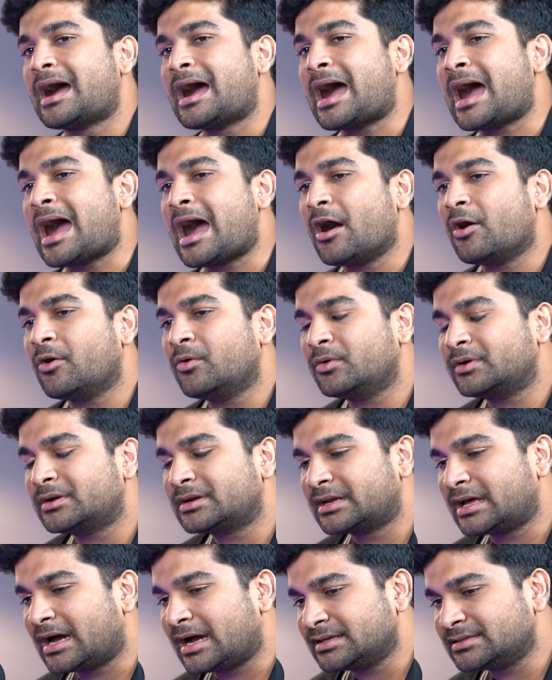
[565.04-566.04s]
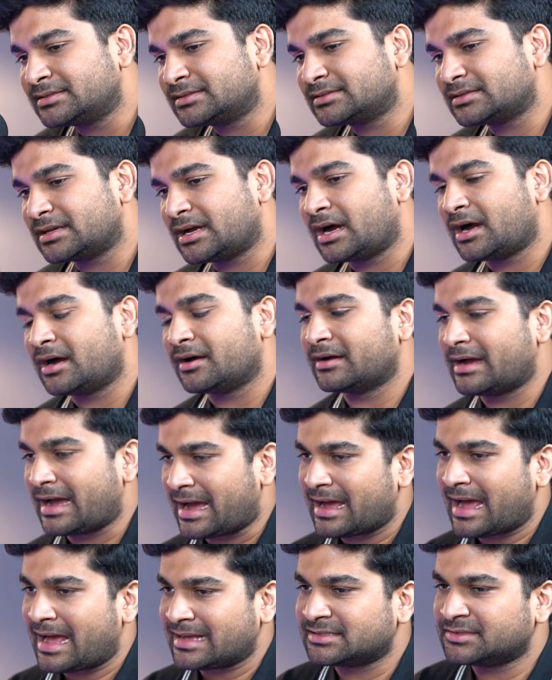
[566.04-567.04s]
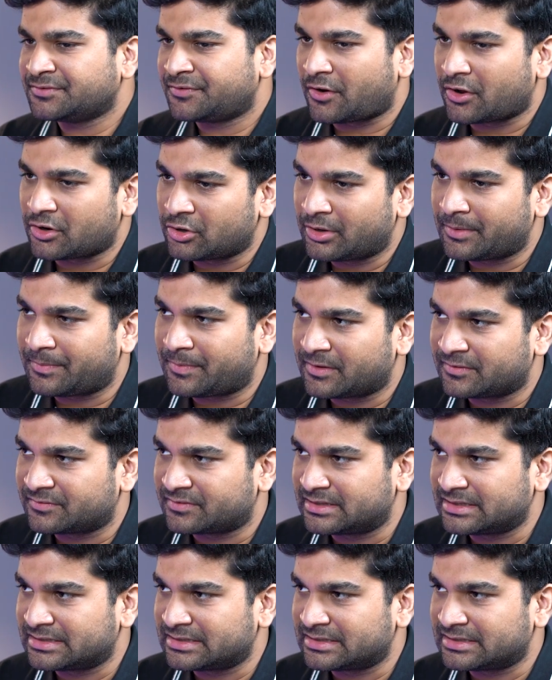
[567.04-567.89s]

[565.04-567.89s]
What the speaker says: How does, as a follow-up of